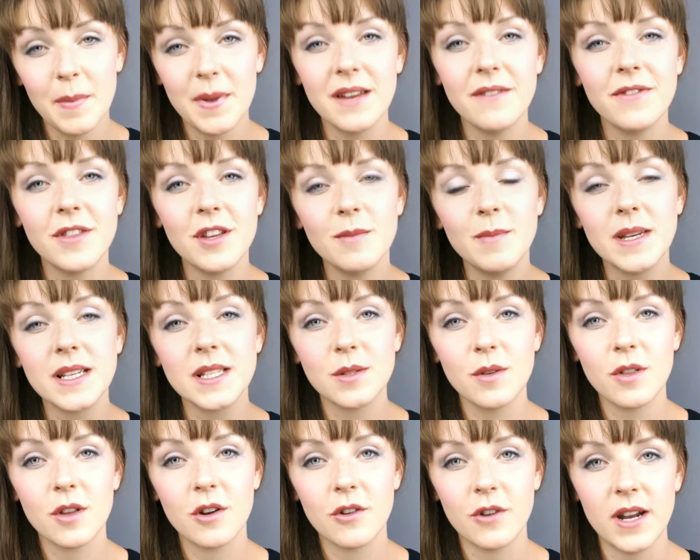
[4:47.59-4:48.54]
But if they're
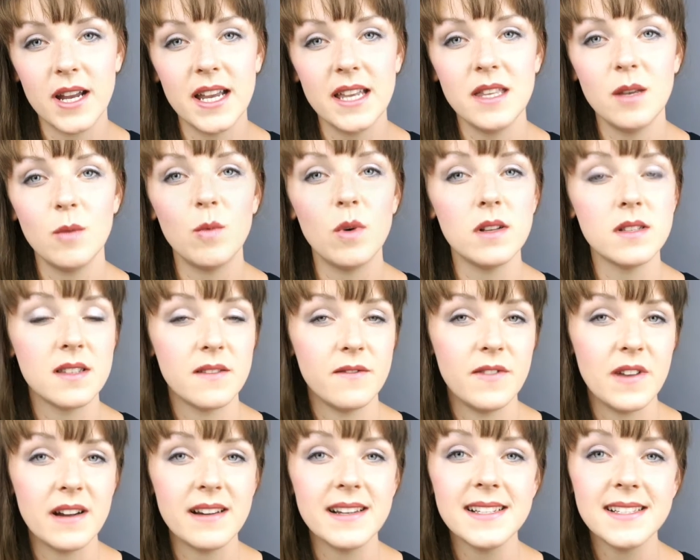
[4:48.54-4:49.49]
mixed with gray and you want
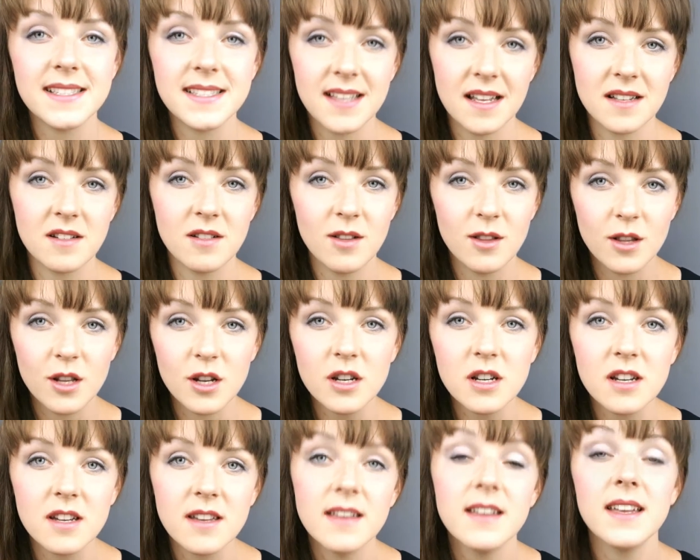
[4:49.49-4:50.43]
a very subtle
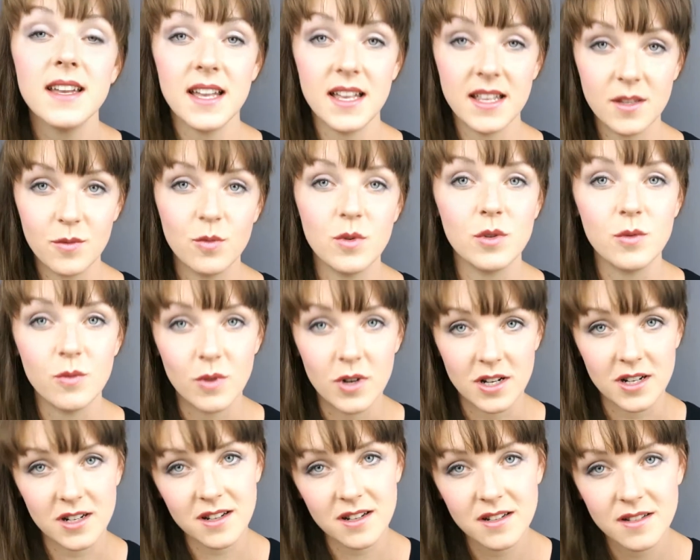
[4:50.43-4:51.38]
look, it would
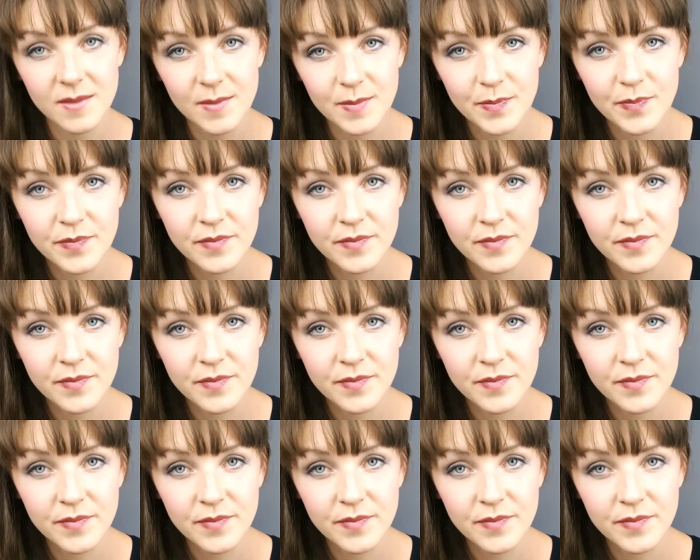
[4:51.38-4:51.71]
work.